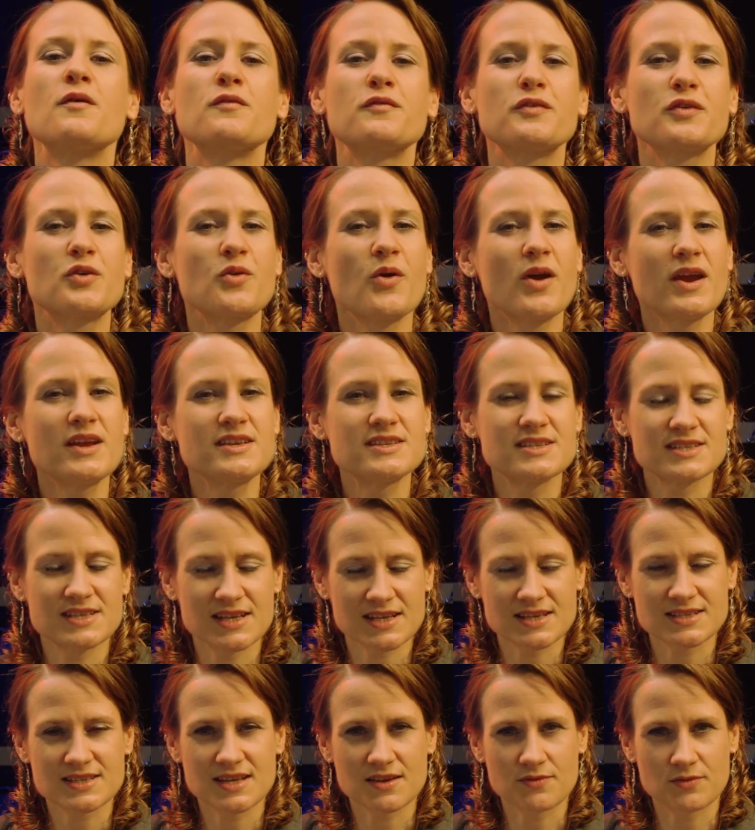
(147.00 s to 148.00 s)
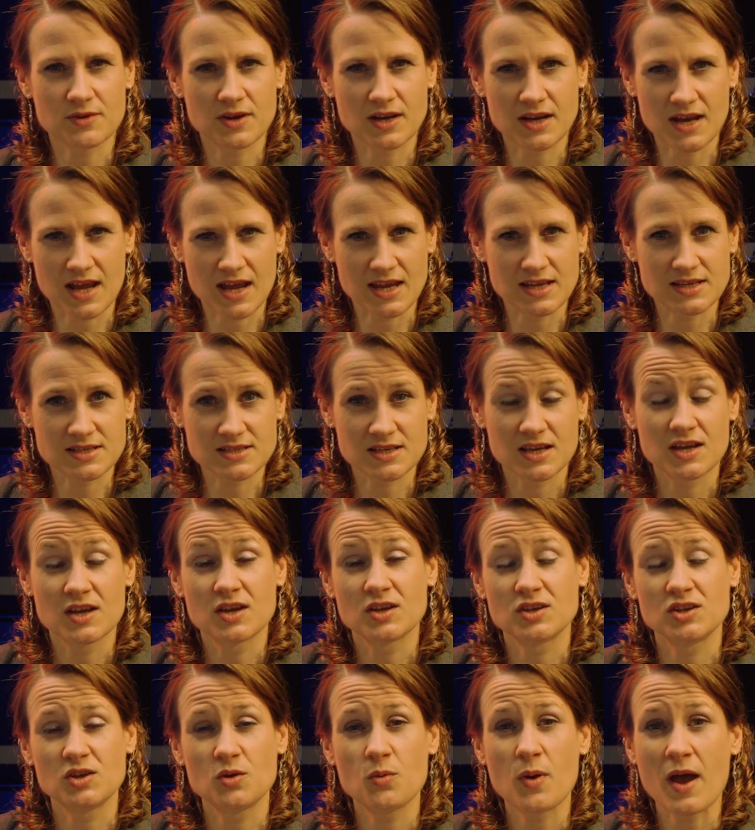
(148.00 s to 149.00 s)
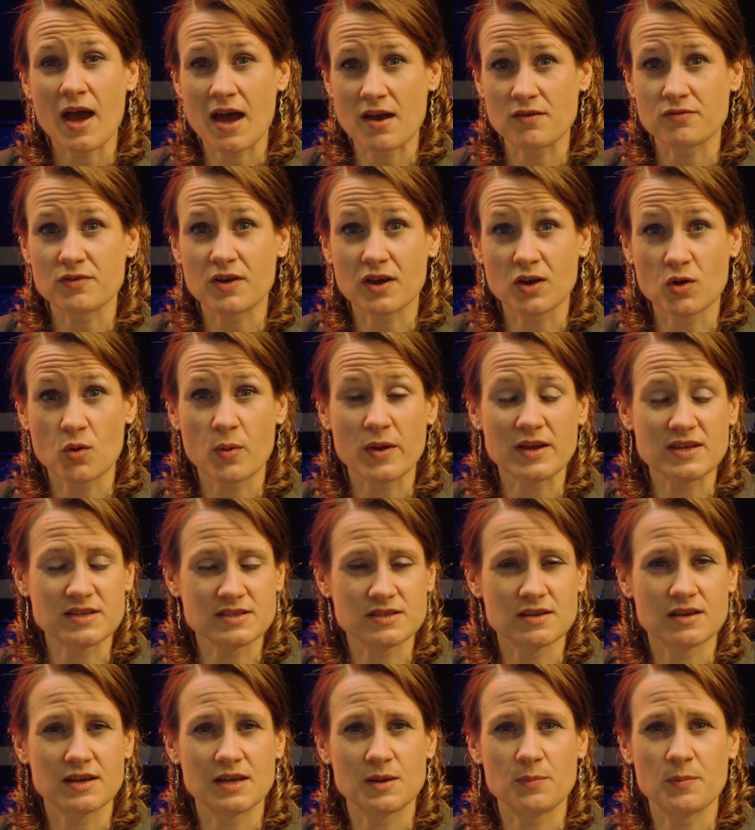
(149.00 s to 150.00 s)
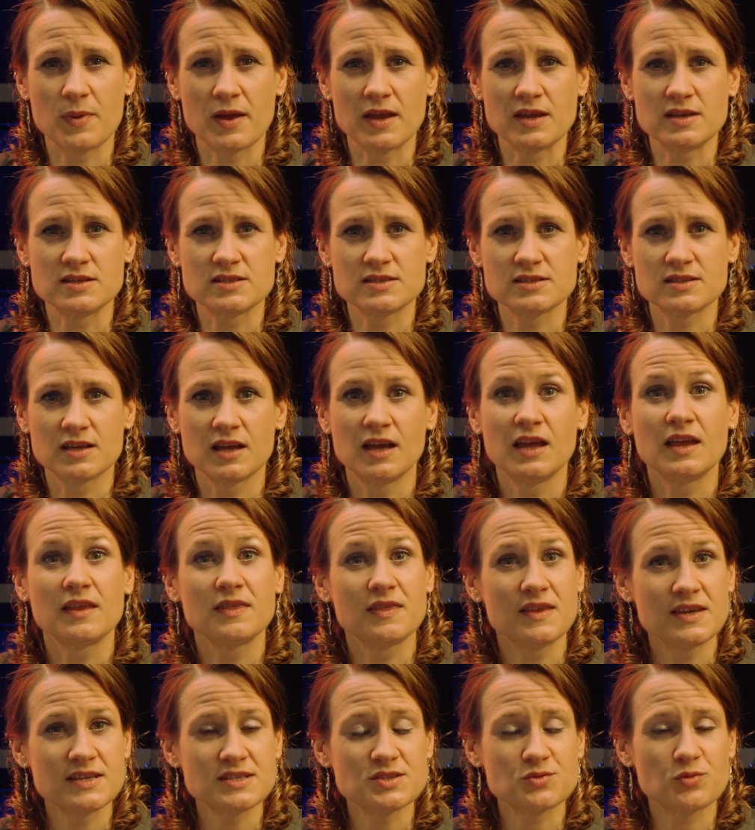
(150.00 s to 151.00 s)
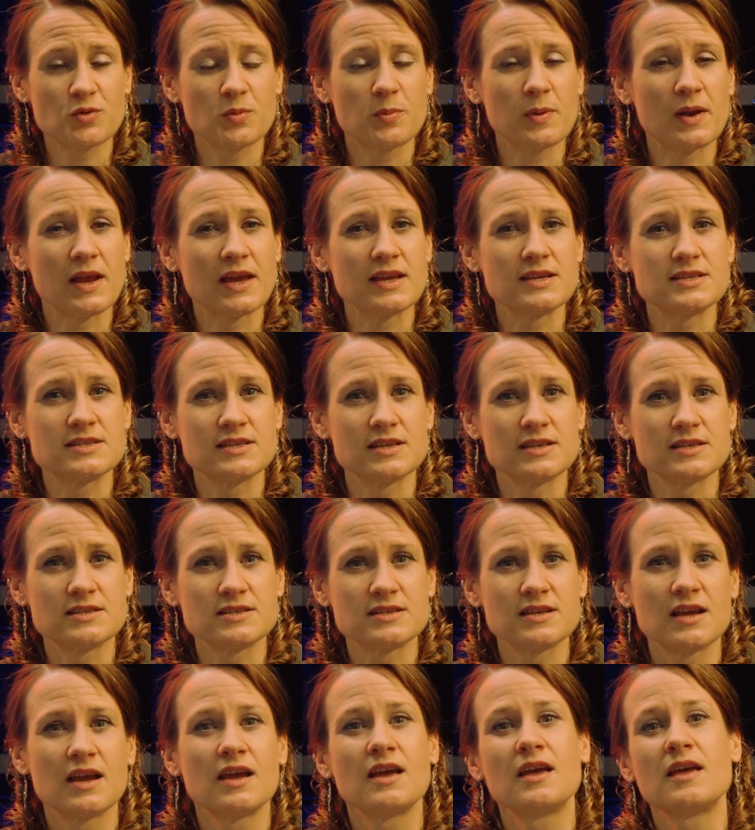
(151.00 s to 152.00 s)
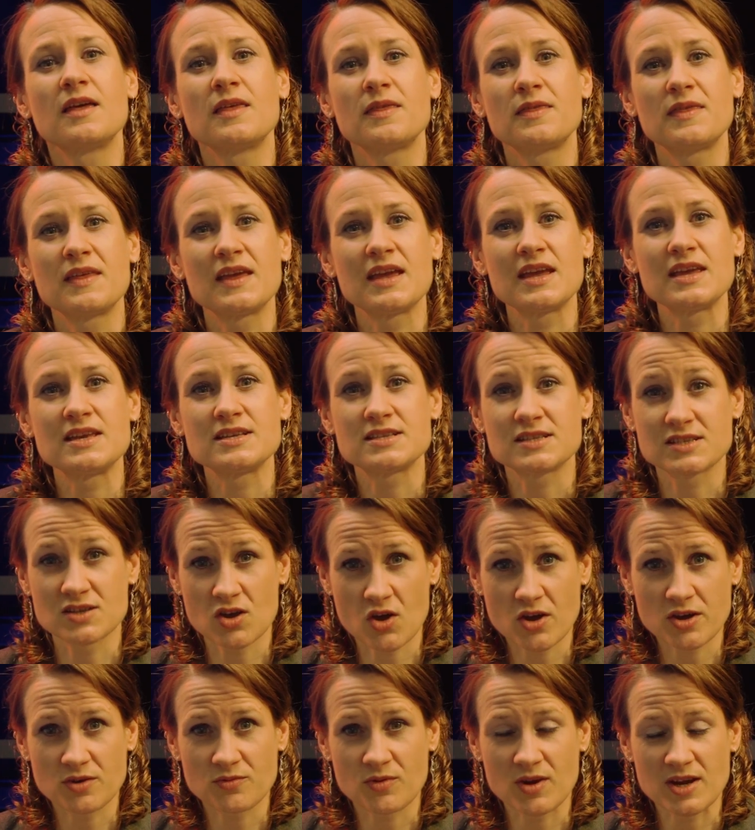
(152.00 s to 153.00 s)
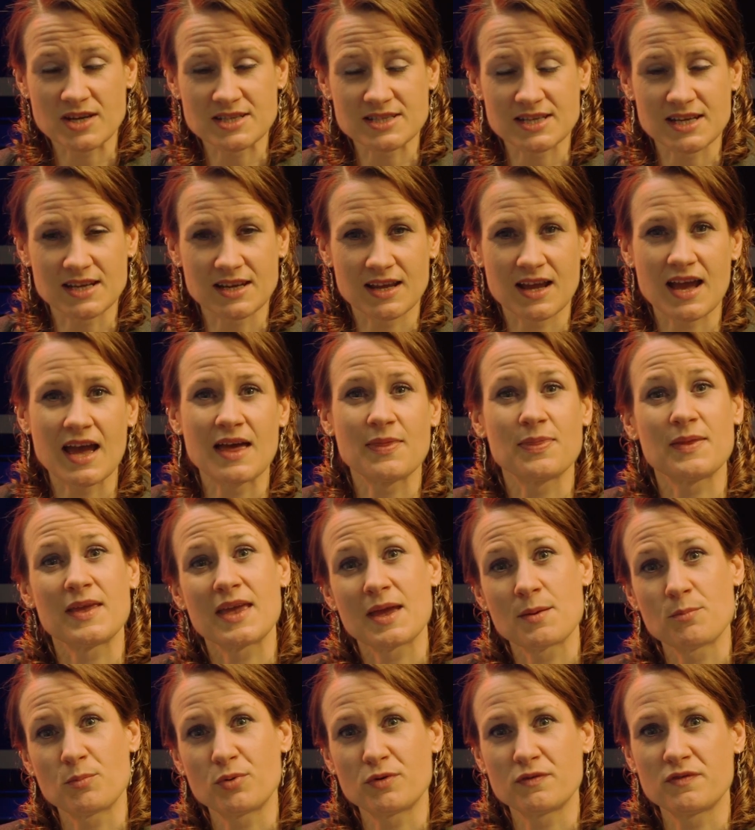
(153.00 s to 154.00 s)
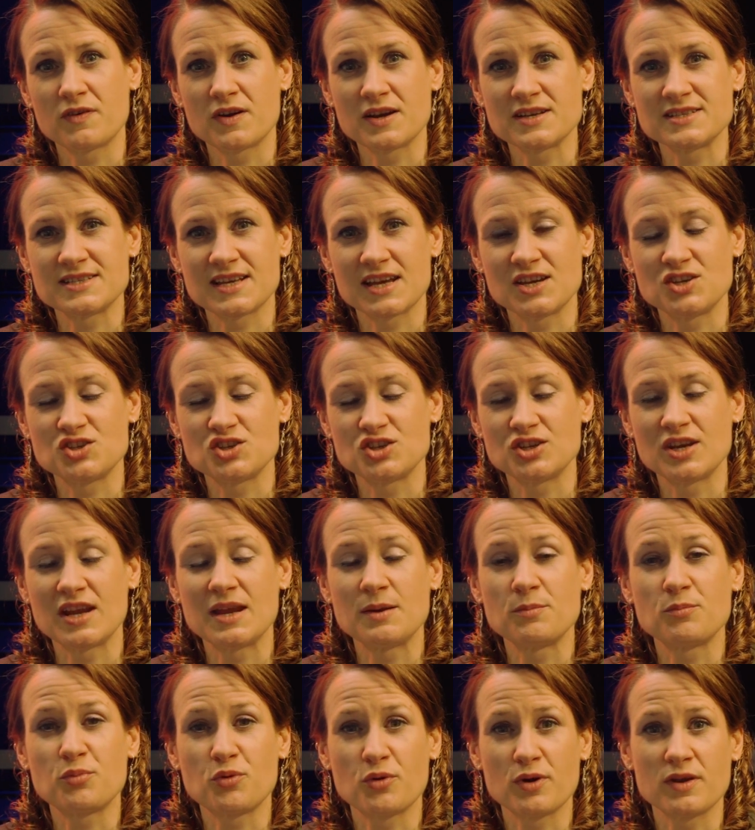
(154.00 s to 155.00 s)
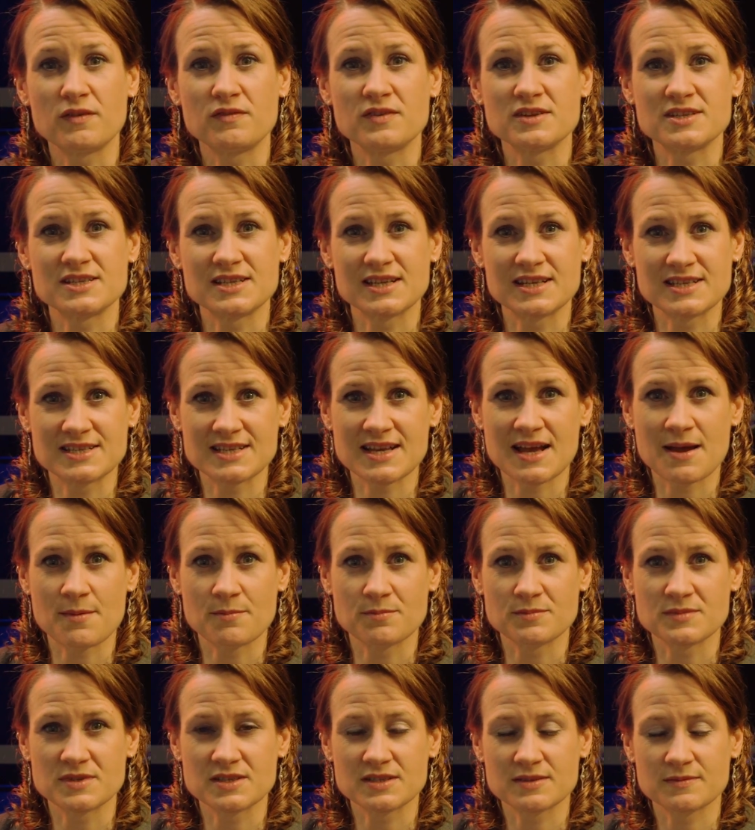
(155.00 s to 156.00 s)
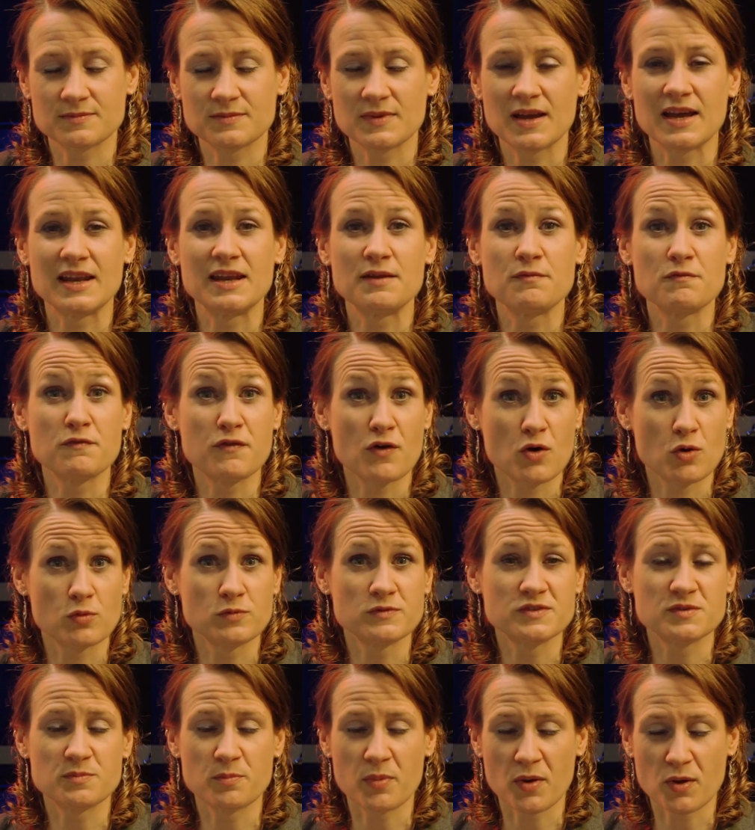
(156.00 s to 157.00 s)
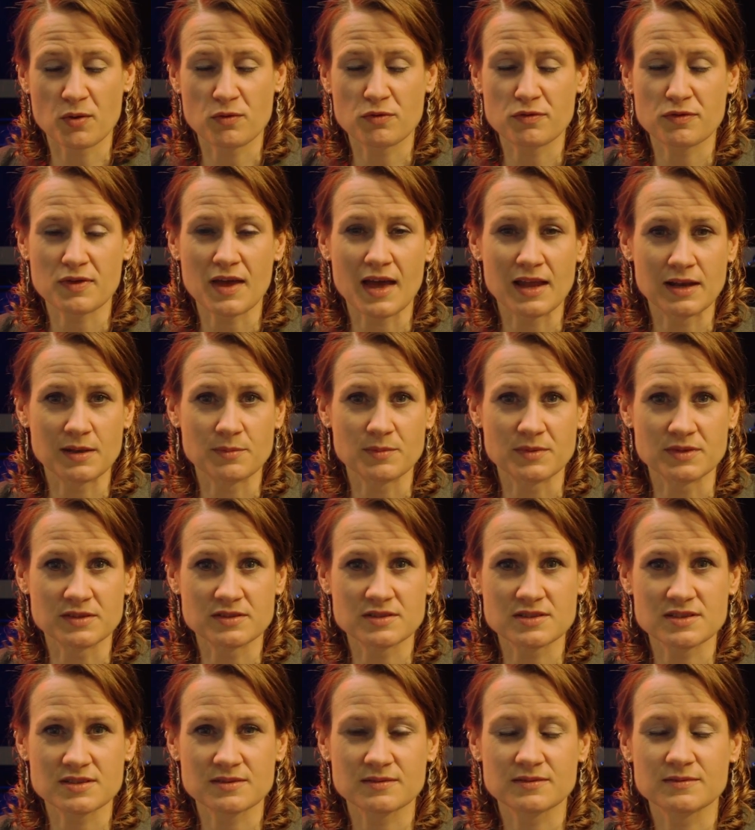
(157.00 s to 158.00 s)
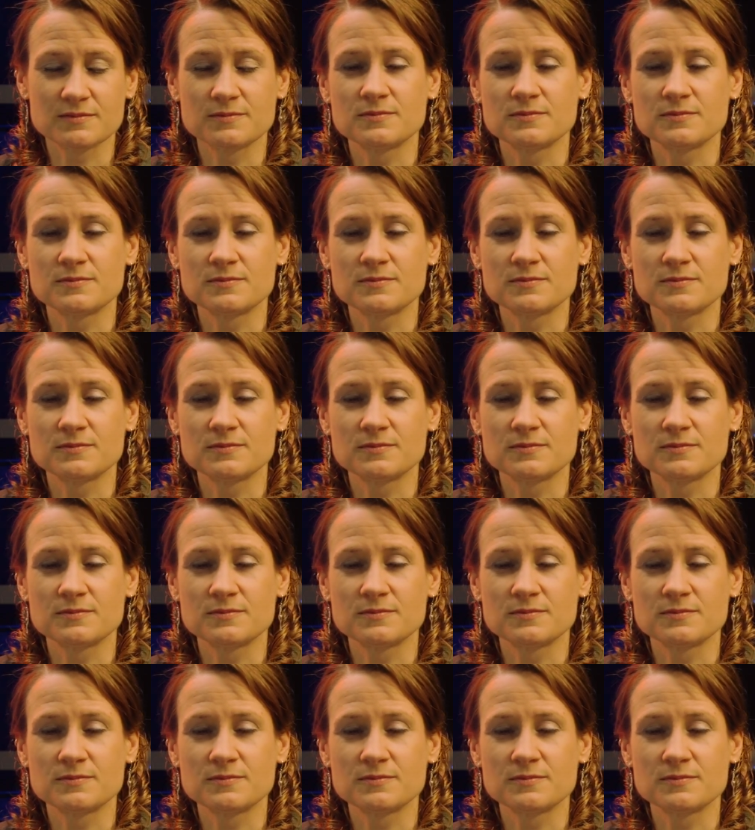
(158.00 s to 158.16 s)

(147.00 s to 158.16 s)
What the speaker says: For grades 6, 7 and 8, you have a quick study piece. This replaces the sight reading and the improvisation in previous exams and involves both elements.